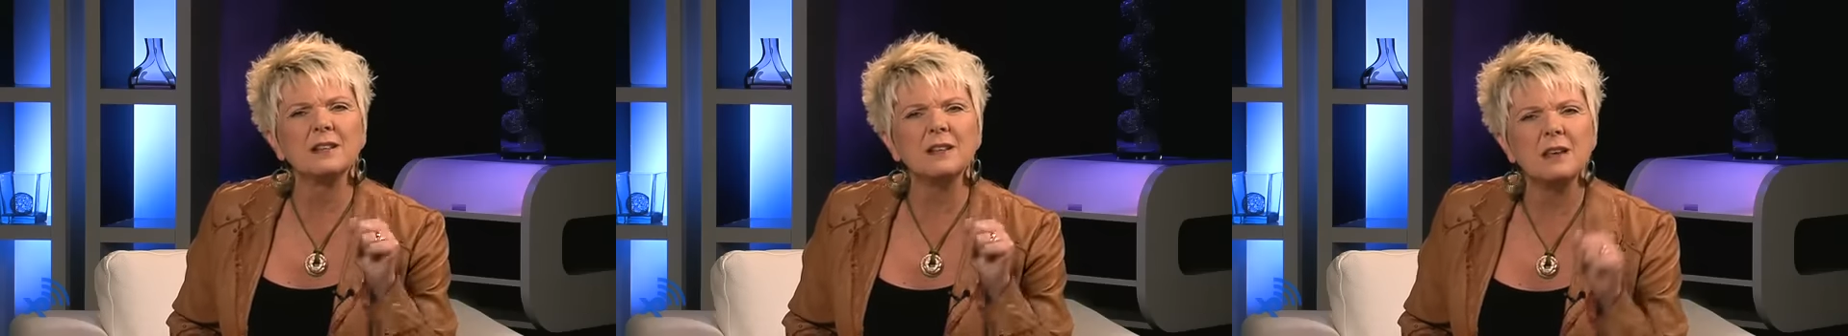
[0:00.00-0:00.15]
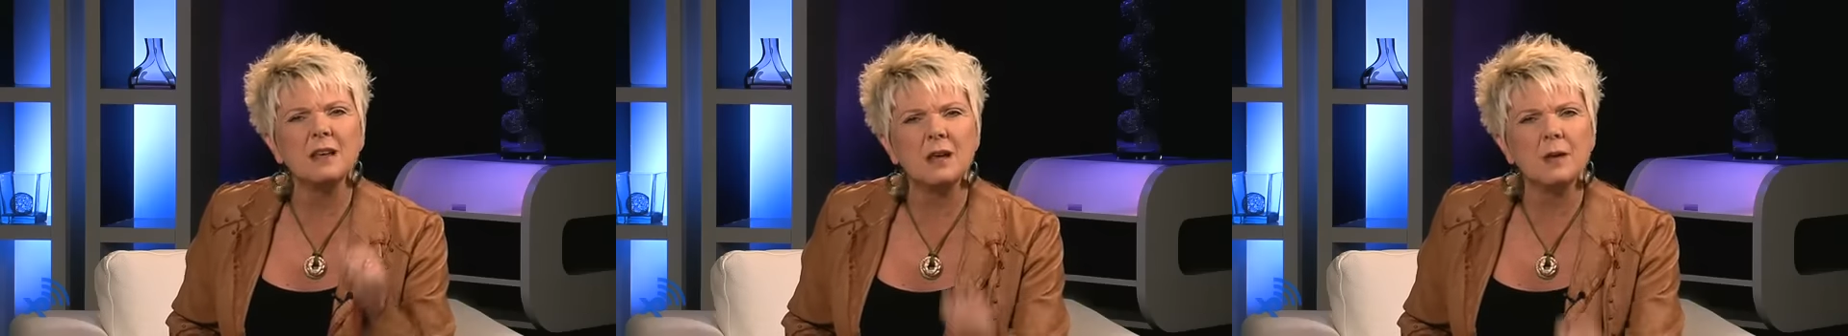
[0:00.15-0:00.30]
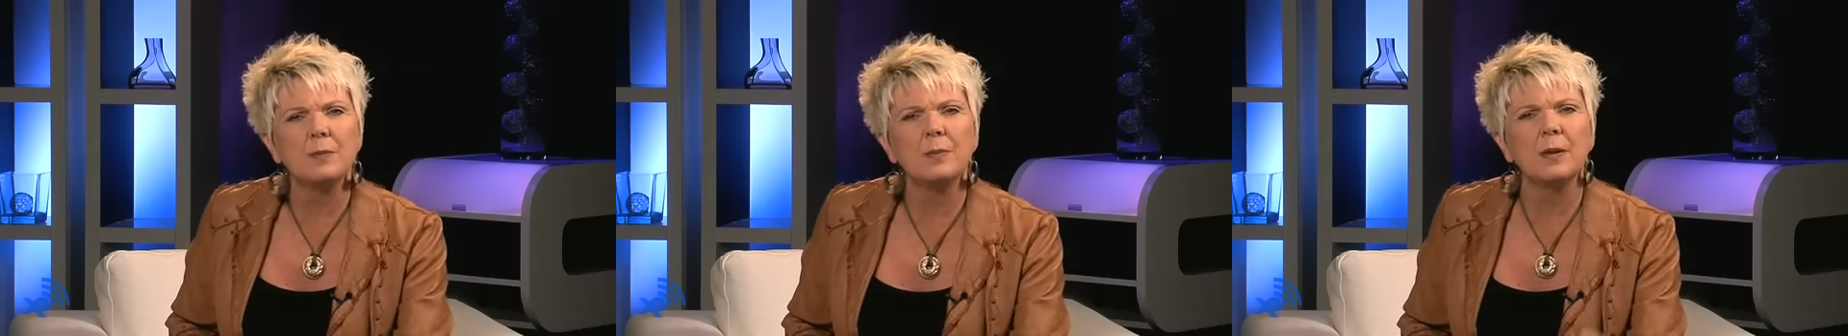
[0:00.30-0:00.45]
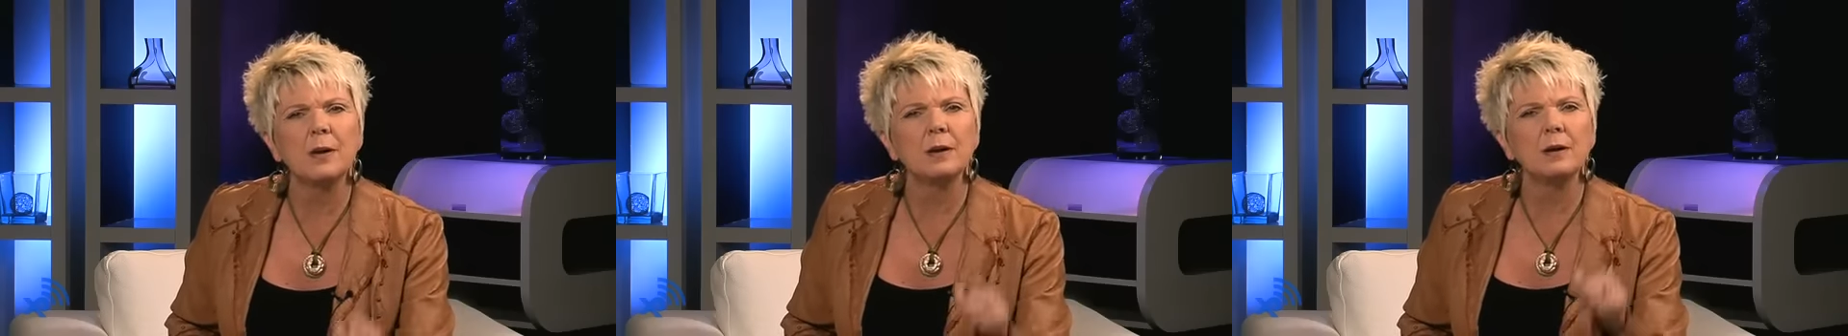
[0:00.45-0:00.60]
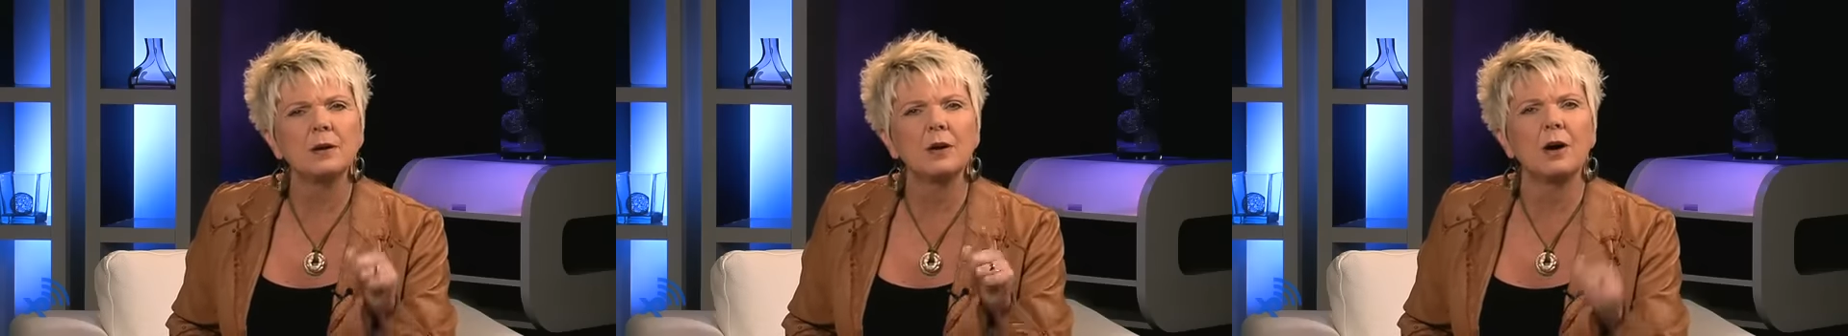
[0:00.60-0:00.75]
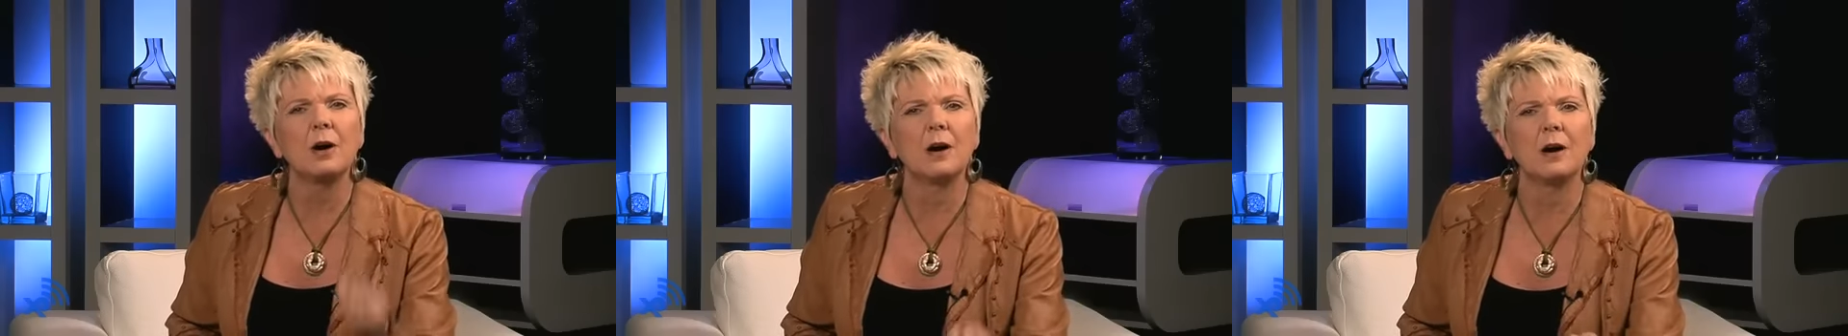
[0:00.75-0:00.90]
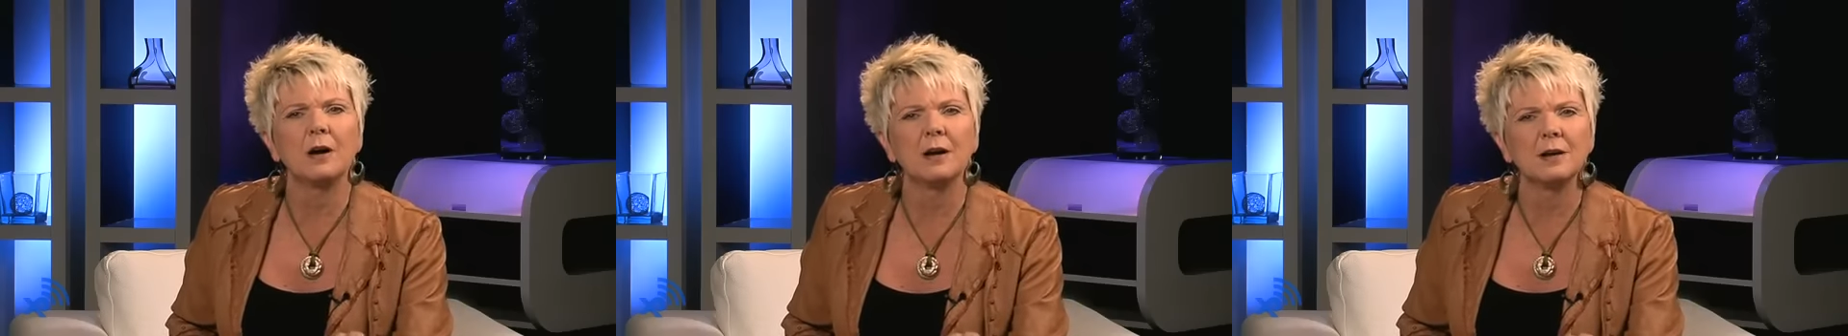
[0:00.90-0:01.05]
keeping
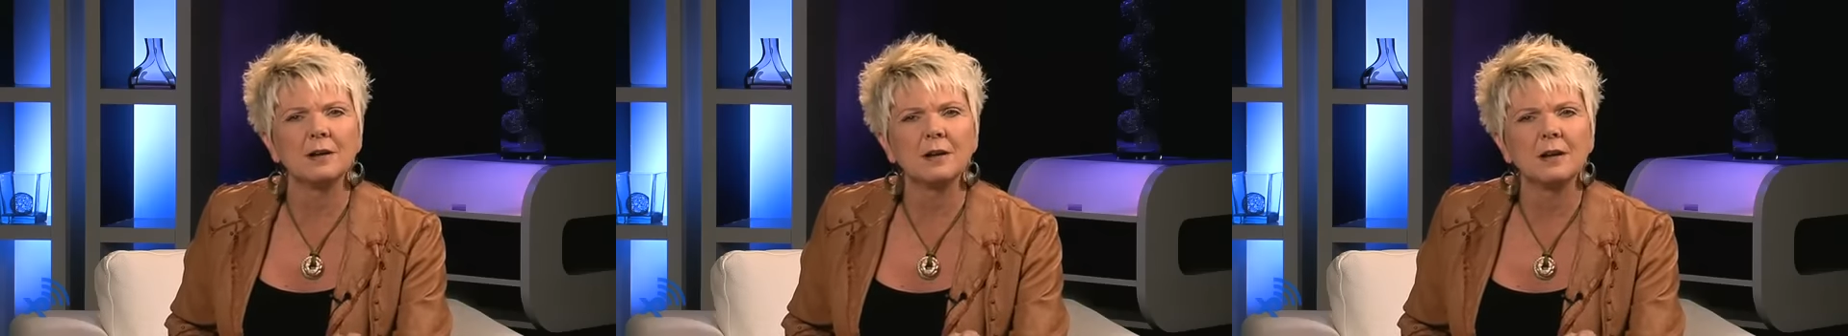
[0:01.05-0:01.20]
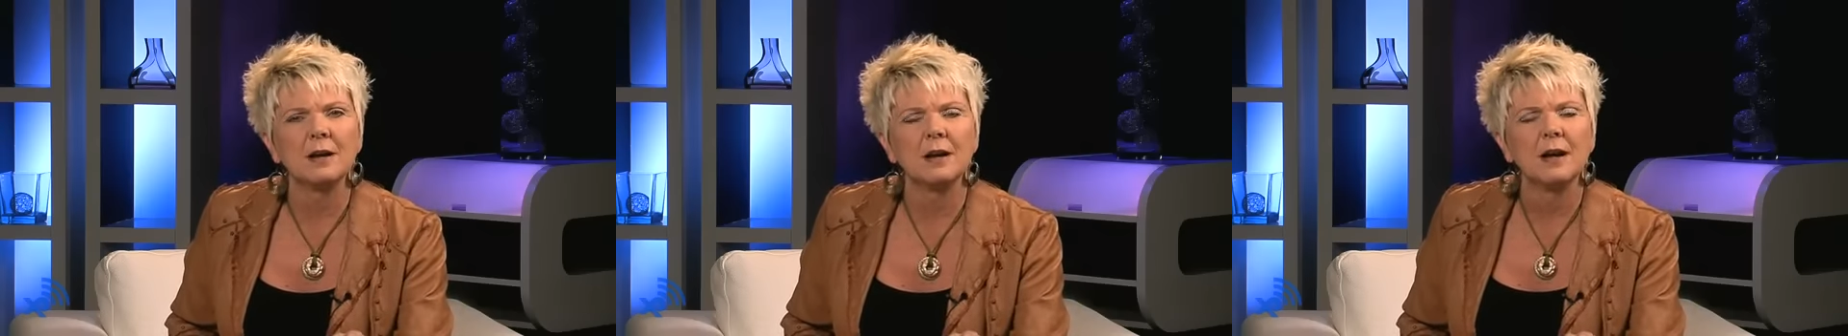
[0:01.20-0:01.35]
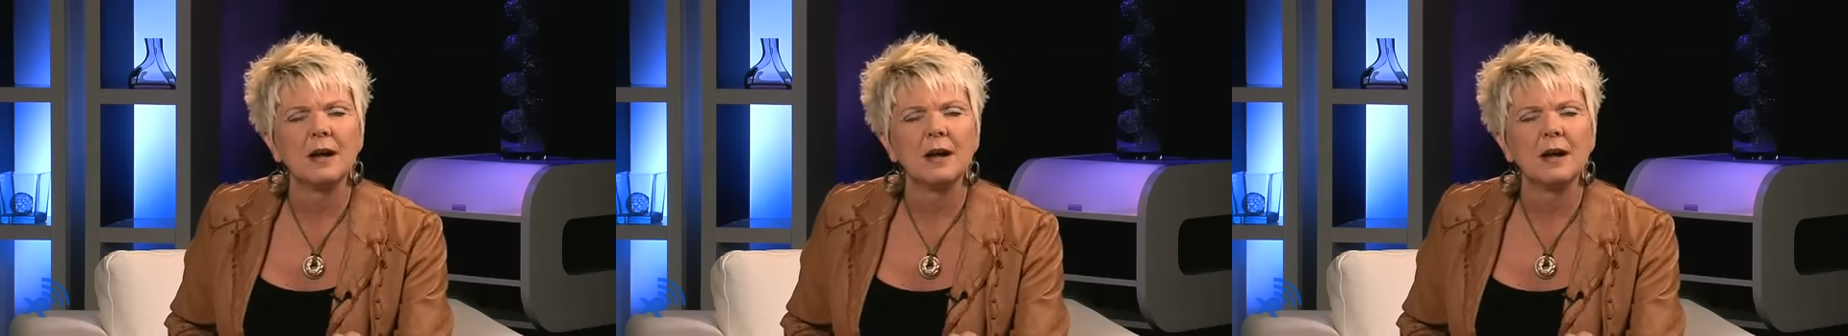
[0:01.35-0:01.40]
God.